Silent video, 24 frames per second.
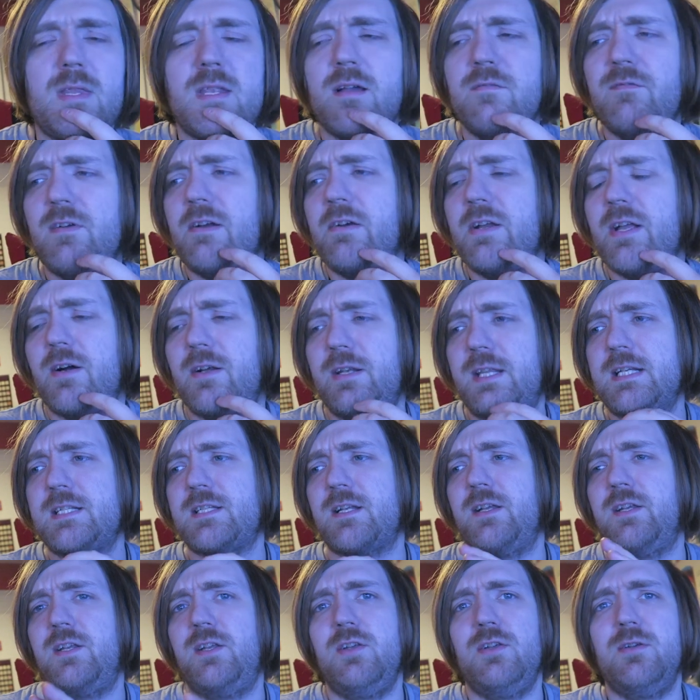very odd there's
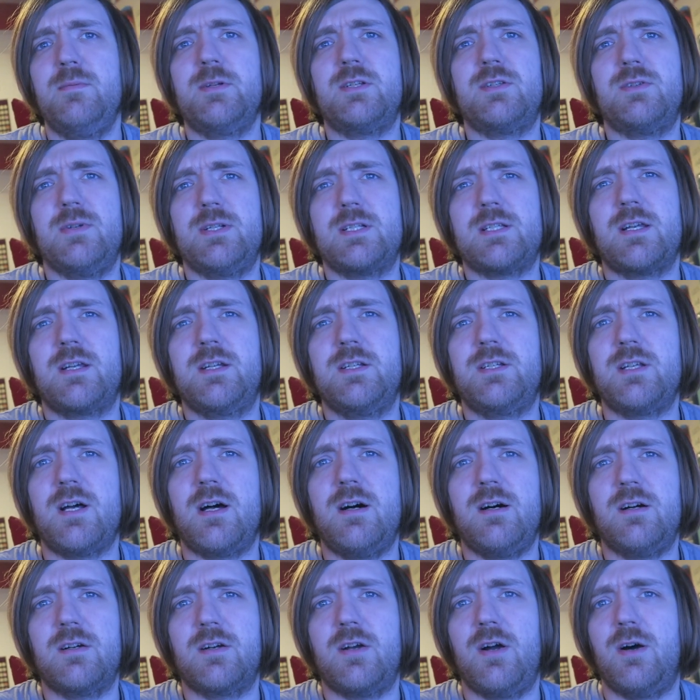like humor to it it's like a
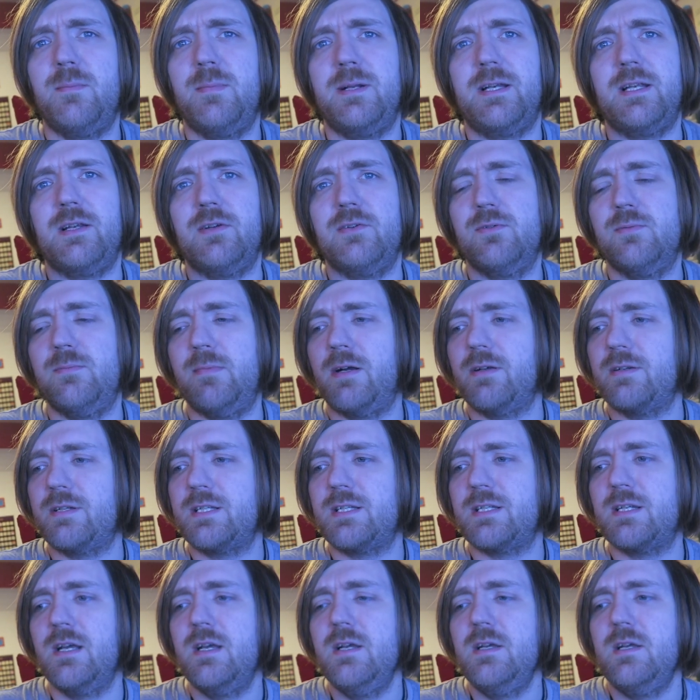dark comedy
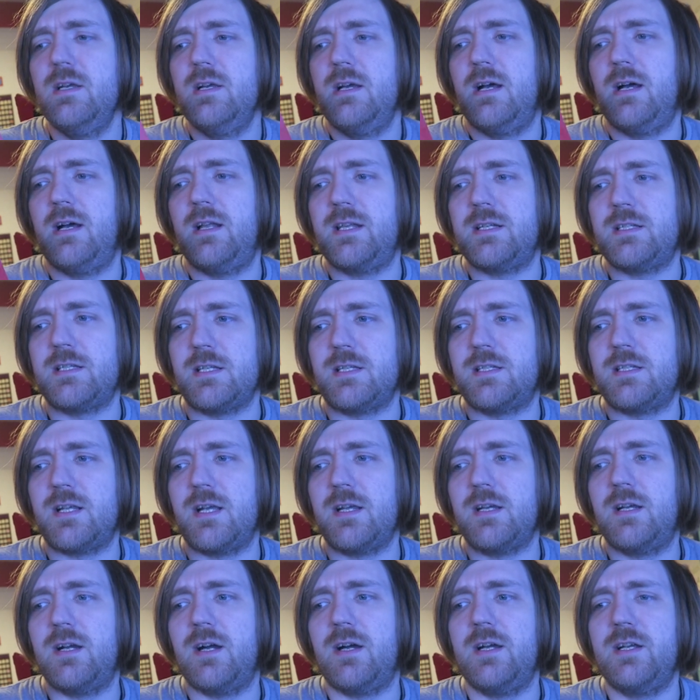almost uh, there's a
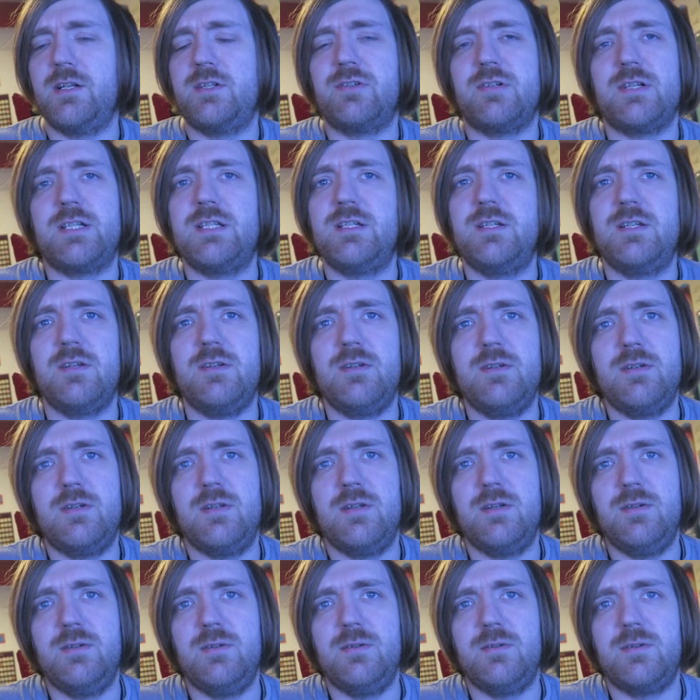psychiatrist dude
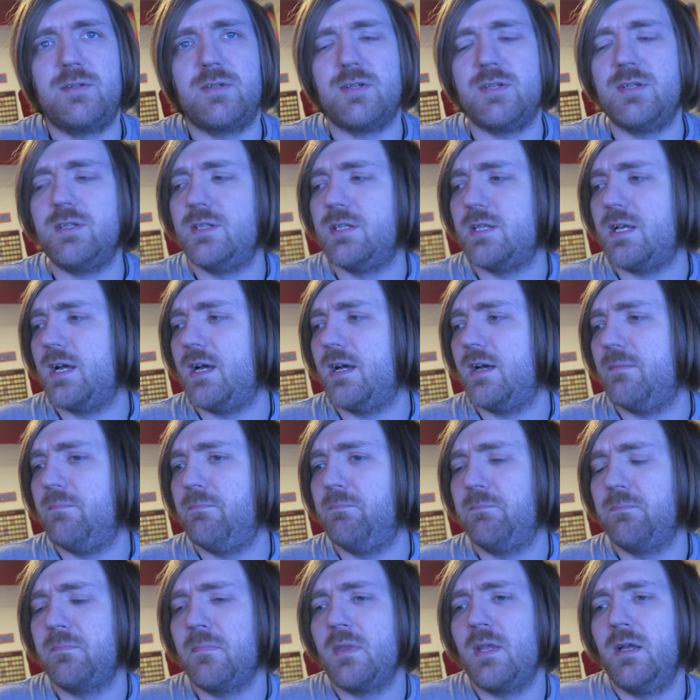who does
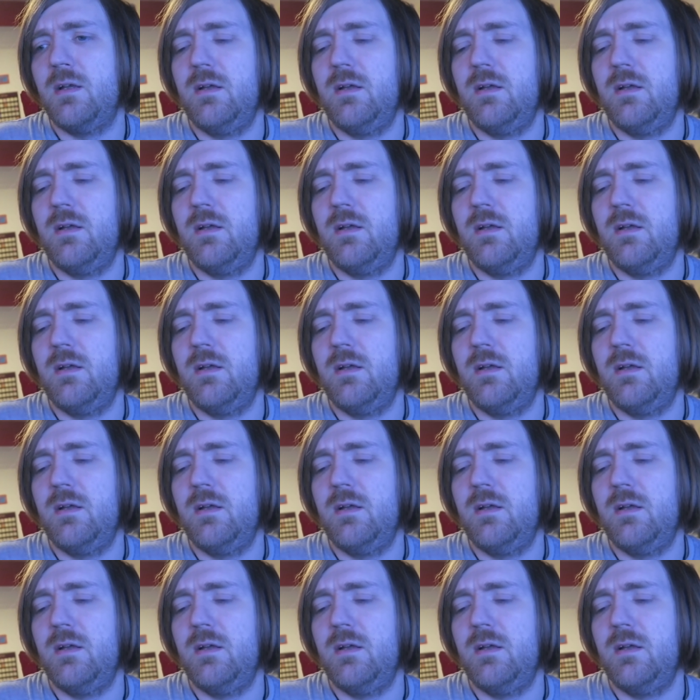um,